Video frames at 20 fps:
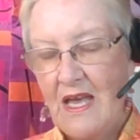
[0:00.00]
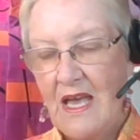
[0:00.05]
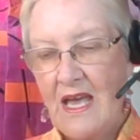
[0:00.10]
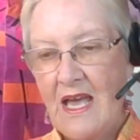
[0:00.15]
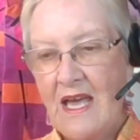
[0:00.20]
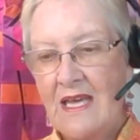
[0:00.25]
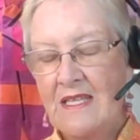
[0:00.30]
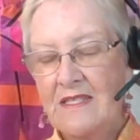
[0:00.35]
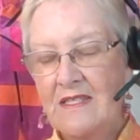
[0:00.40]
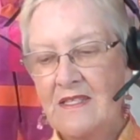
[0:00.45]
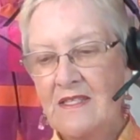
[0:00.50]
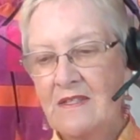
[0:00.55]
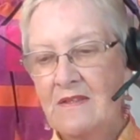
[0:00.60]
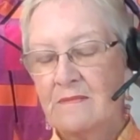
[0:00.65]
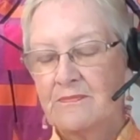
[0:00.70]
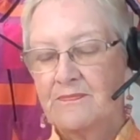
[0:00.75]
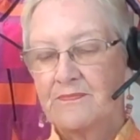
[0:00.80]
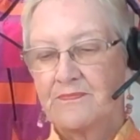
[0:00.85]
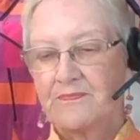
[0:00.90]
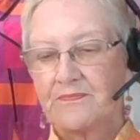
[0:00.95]
And
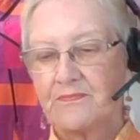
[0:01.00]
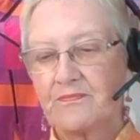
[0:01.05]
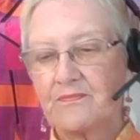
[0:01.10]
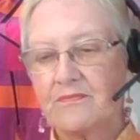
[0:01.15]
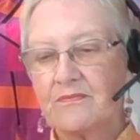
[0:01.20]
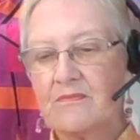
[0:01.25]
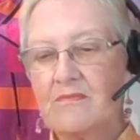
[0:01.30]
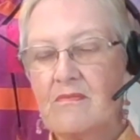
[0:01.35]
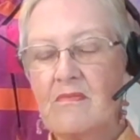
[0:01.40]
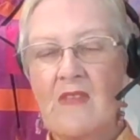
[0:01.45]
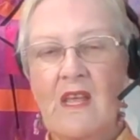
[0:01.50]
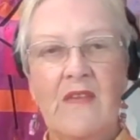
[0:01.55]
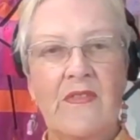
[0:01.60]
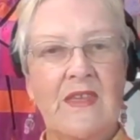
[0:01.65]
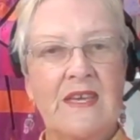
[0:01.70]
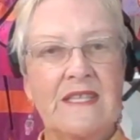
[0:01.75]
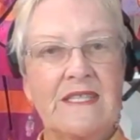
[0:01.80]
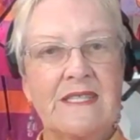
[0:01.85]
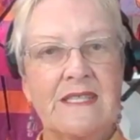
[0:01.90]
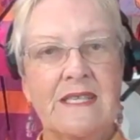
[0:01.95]

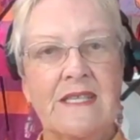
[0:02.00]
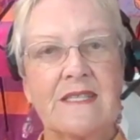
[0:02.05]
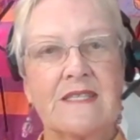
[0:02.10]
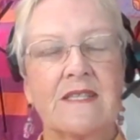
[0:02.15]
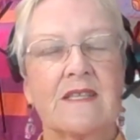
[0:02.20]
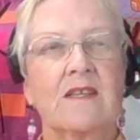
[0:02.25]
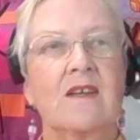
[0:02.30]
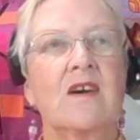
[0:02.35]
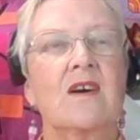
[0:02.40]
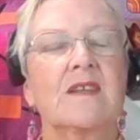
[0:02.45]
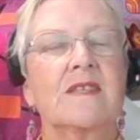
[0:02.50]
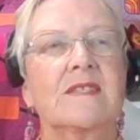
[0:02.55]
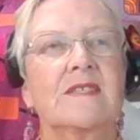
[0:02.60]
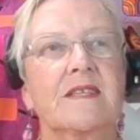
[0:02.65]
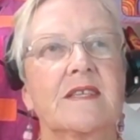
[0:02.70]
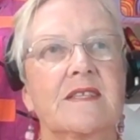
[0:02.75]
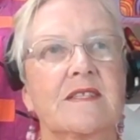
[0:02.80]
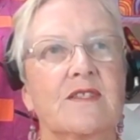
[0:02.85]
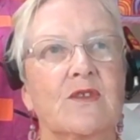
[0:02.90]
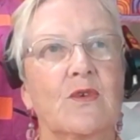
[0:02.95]
there's 6
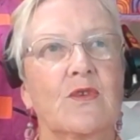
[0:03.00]
classes,